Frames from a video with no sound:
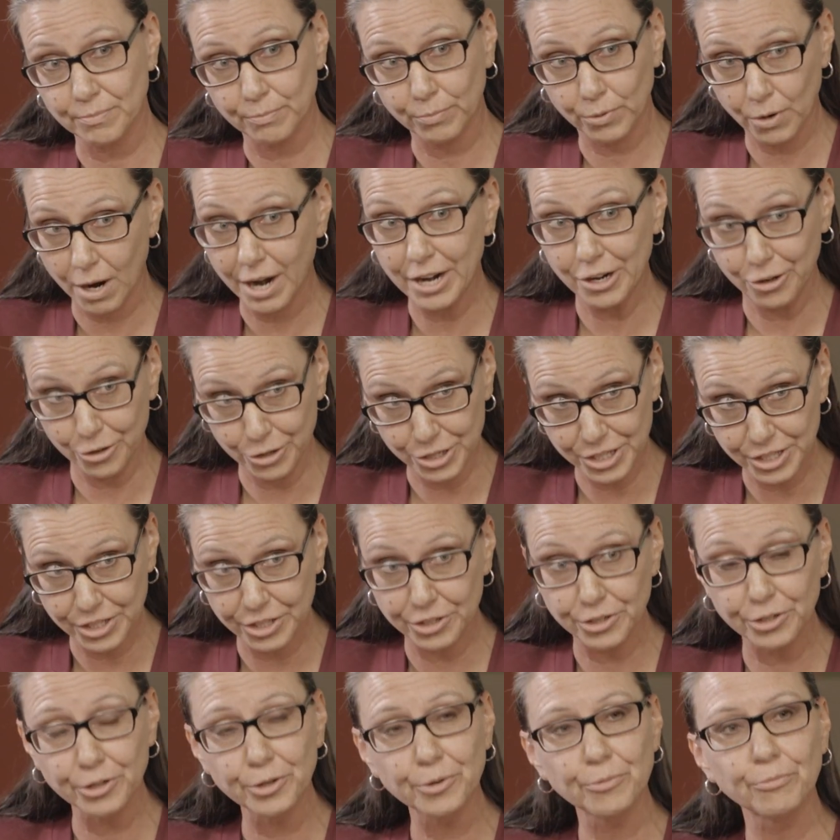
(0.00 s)
prior
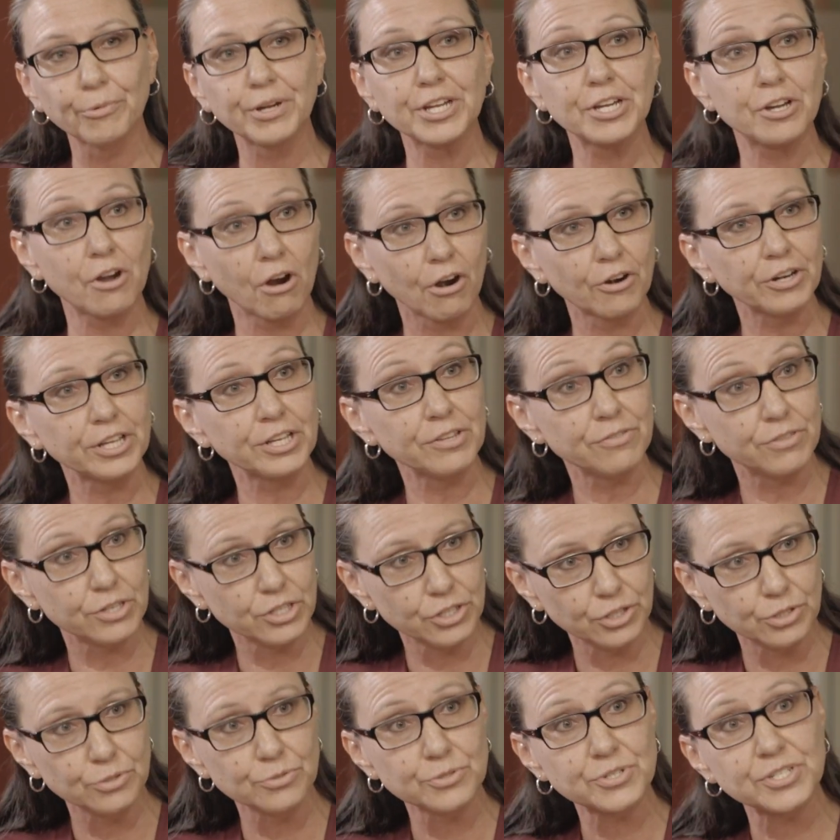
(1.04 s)
year regarding the
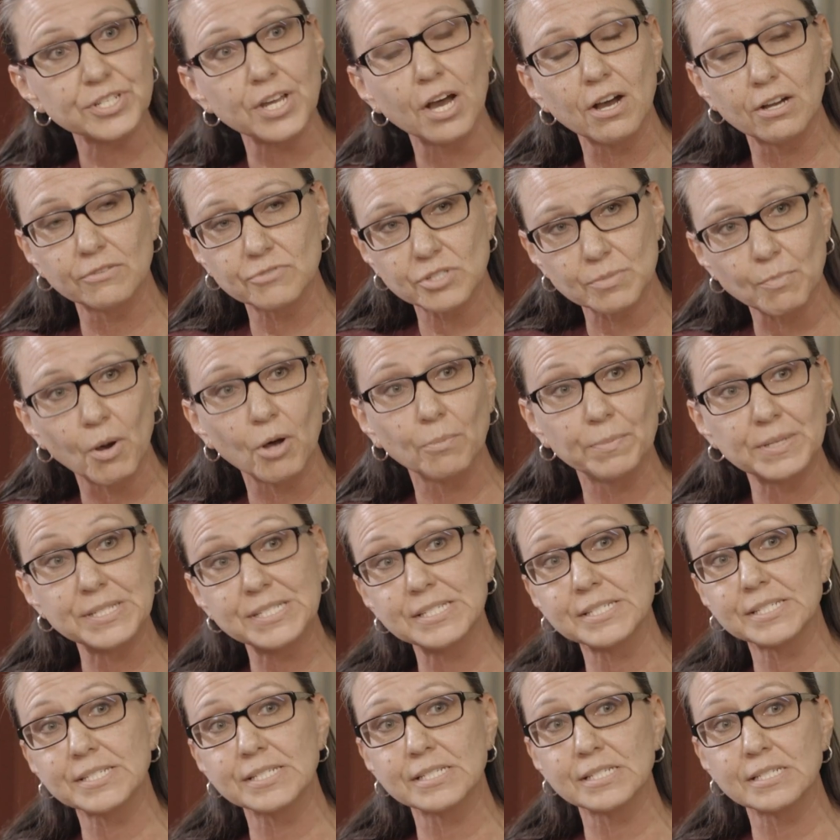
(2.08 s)
use of small
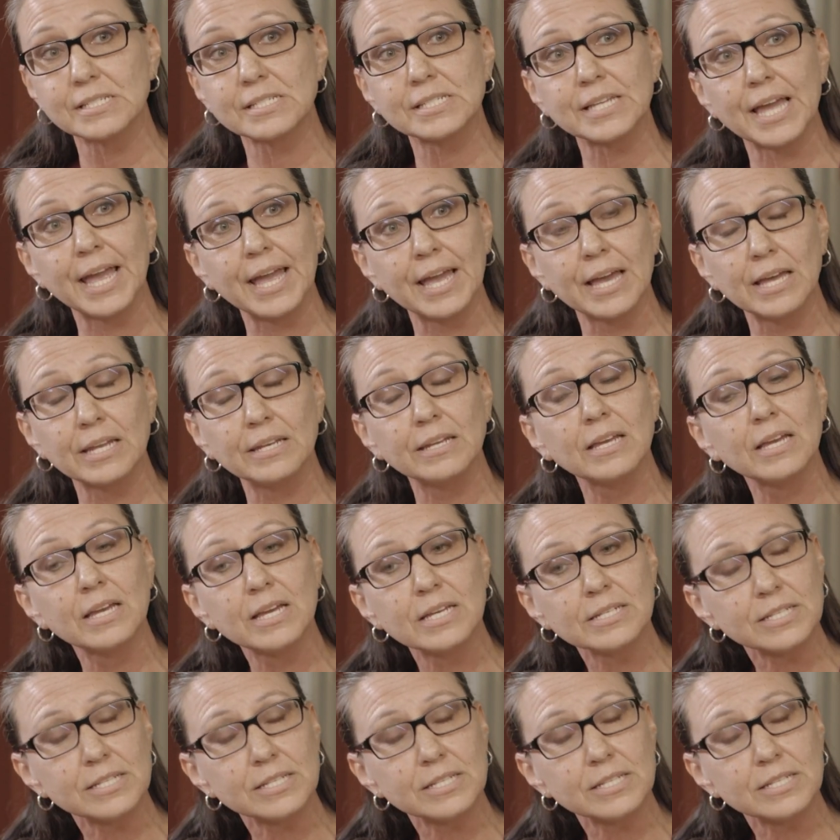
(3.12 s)
businesses and